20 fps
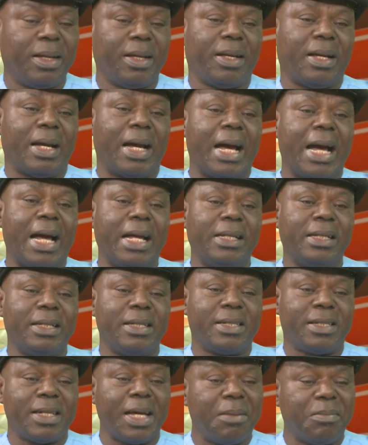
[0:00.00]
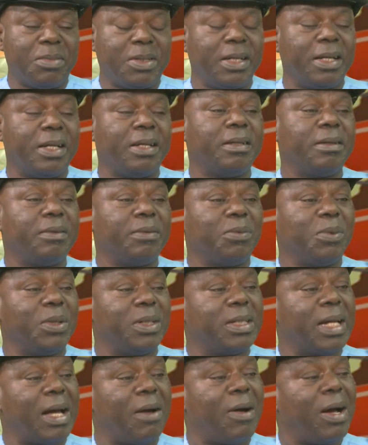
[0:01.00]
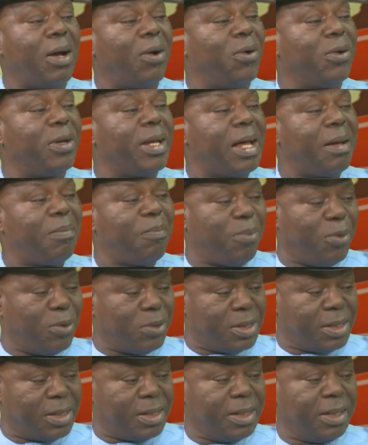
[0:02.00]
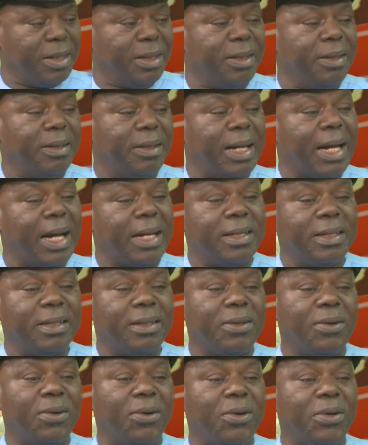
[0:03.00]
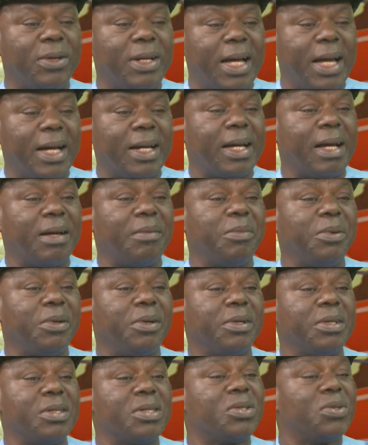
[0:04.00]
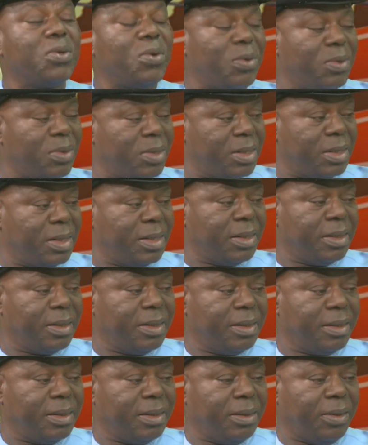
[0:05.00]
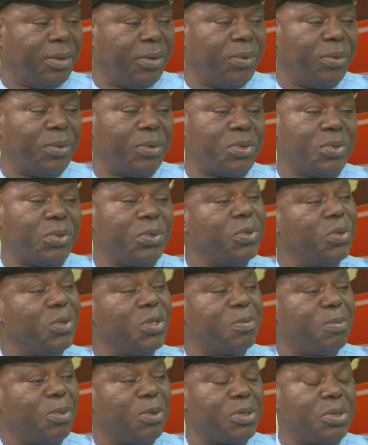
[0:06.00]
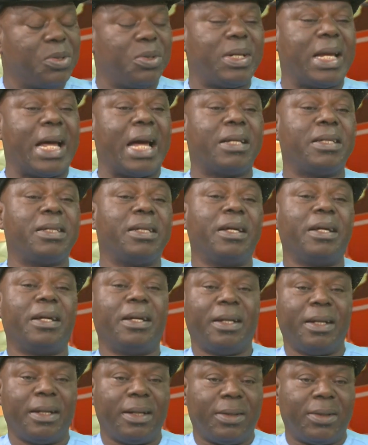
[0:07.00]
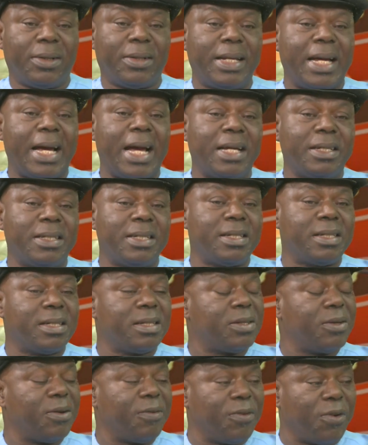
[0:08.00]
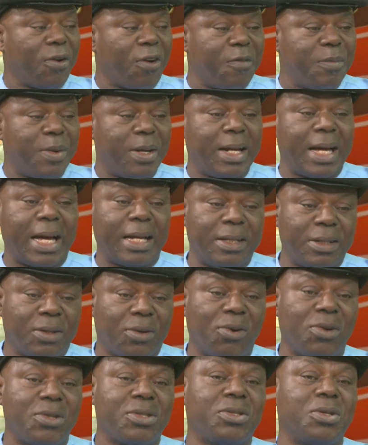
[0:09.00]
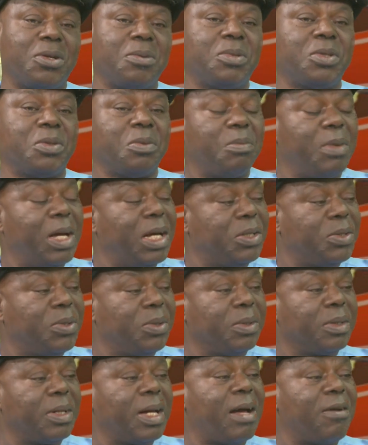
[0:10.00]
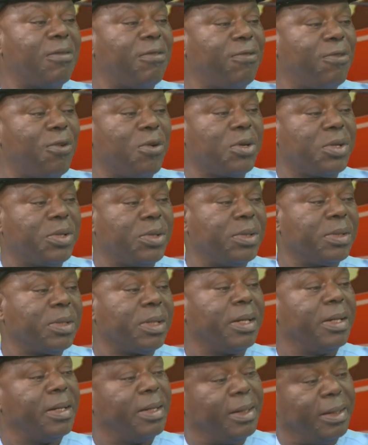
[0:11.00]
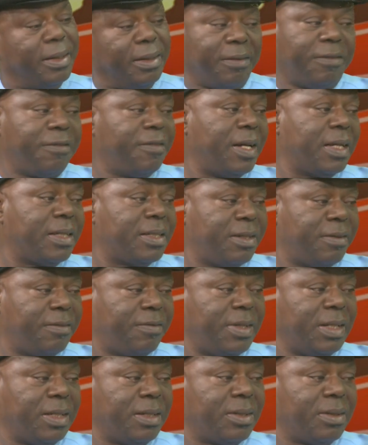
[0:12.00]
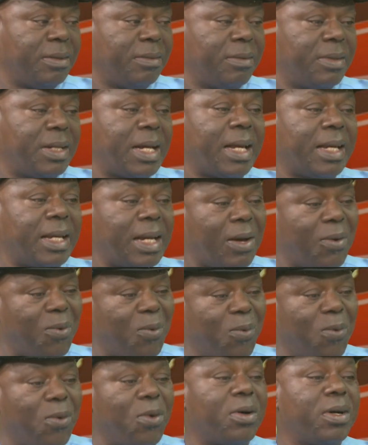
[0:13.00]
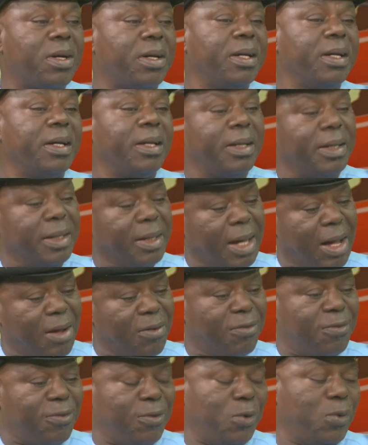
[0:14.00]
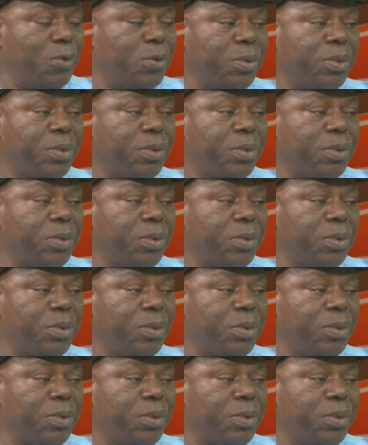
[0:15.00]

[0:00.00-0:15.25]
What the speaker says: And the same thing with our other ports. I think order can be restored, through those ports, so that other agencies of government, like the customs you mentioned, can function effectively, so that their work can flow.